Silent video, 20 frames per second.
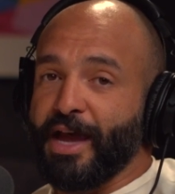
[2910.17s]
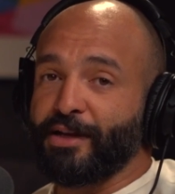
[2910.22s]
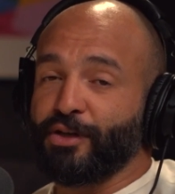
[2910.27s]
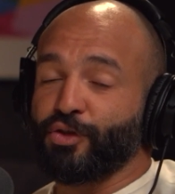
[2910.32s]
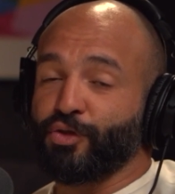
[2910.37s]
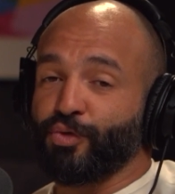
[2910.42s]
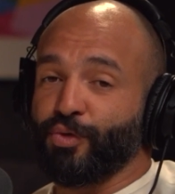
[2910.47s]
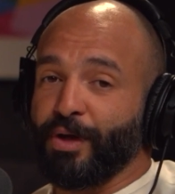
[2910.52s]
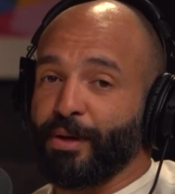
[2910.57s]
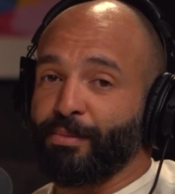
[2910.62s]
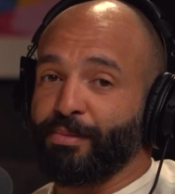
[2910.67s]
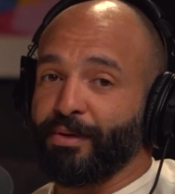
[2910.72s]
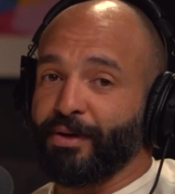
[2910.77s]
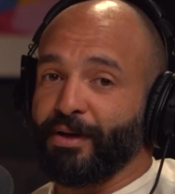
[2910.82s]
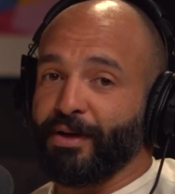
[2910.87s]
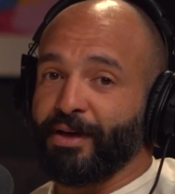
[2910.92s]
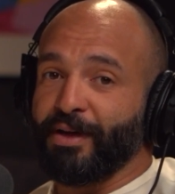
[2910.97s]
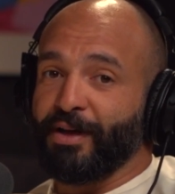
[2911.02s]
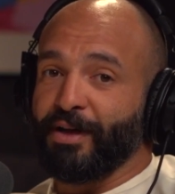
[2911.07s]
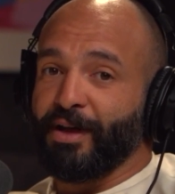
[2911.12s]
trip,
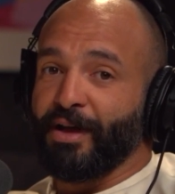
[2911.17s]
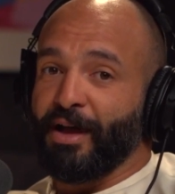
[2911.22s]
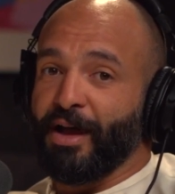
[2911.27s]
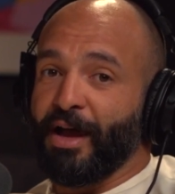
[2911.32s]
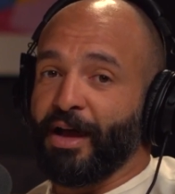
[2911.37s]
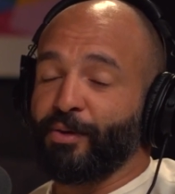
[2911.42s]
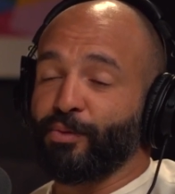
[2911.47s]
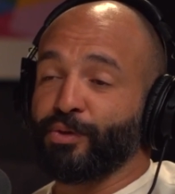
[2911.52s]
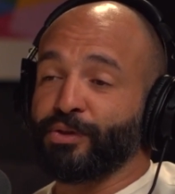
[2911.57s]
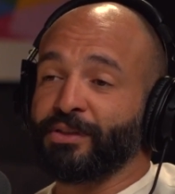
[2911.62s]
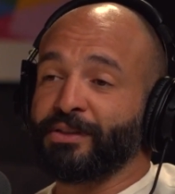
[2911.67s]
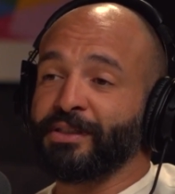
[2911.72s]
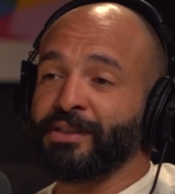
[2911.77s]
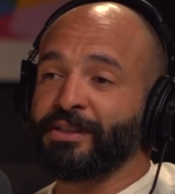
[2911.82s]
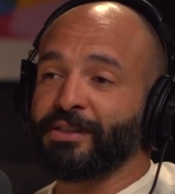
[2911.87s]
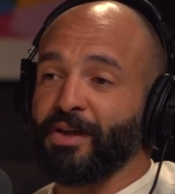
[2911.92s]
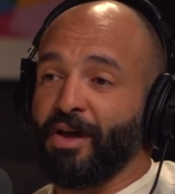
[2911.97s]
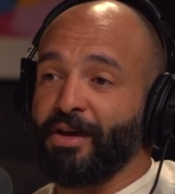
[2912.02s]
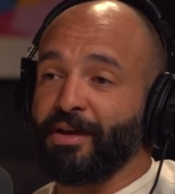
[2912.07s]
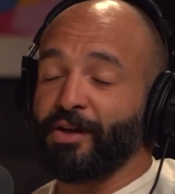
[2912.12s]
I was
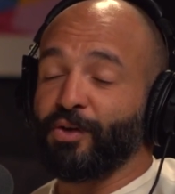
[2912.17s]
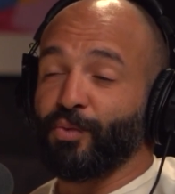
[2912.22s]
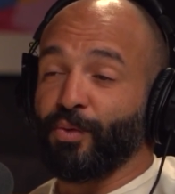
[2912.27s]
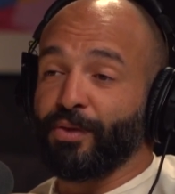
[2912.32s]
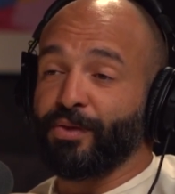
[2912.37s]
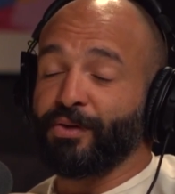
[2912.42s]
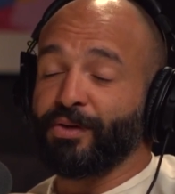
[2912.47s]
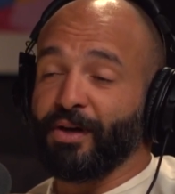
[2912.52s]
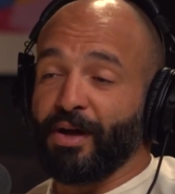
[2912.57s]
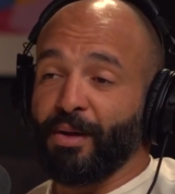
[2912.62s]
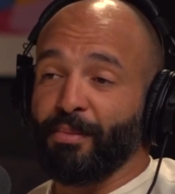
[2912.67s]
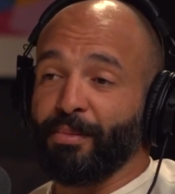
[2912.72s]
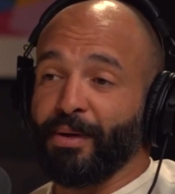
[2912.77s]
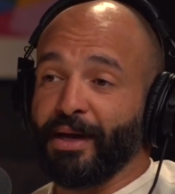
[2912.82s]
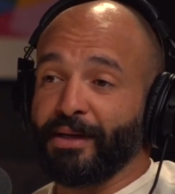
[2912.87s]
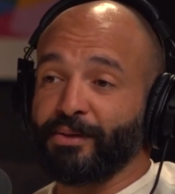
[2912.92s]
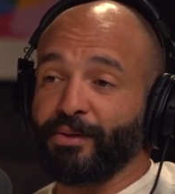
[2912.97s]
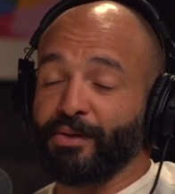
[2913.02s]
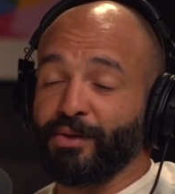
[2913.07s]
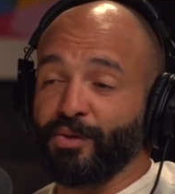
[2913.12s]
deciding whether to come
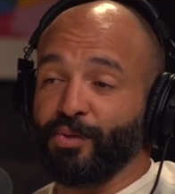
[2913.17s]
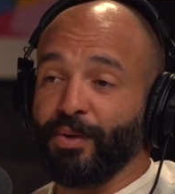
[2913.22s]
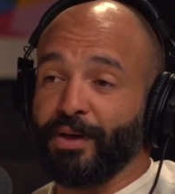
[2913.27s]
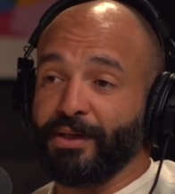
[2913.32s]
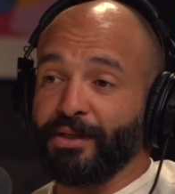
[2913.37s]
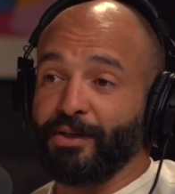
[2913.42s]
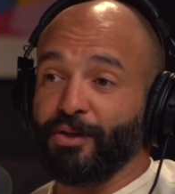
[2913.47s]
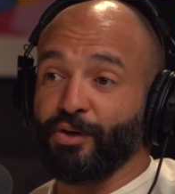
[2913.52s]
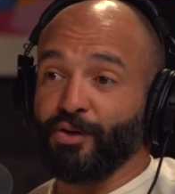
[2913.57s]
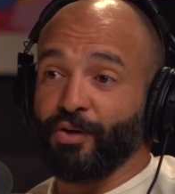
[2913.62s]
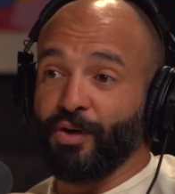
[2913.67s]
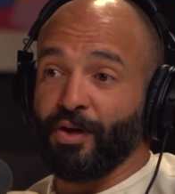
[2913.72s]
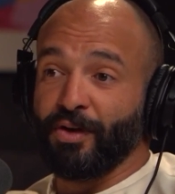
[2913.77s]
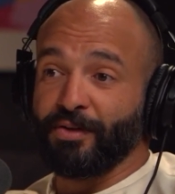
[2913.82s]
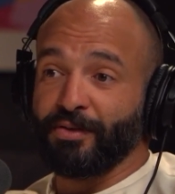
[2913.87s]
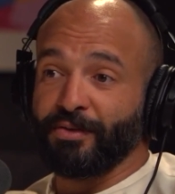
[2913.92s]
back to the UAE or not.